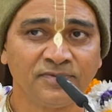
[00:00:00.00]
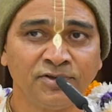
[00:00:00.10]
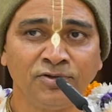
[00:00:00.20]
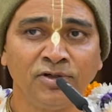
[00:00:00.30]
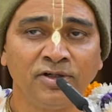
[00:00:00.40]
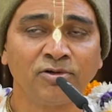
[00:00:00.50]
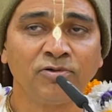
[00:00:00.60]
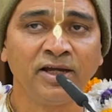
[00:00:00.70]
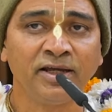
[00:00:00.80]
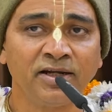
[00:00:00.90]
You don't
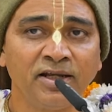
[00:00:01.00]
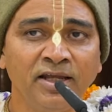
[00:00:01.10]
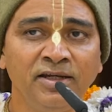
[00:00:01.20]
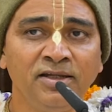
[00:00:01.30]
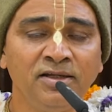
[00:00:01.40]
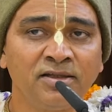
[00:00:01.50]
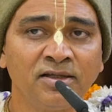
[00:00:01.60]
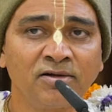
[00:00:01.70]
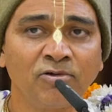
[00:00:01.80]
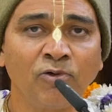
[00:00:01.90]
require any
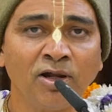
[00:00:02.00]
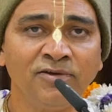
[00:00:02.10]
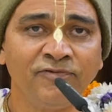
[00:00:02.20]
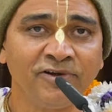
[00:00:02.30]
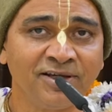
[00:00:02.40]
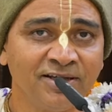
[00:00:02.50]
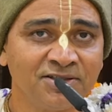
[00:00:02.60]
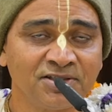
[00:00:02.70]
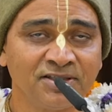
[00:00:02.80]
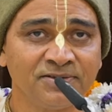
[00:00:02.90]
other
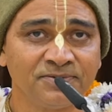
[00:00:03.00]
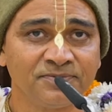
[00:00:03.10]
qualification.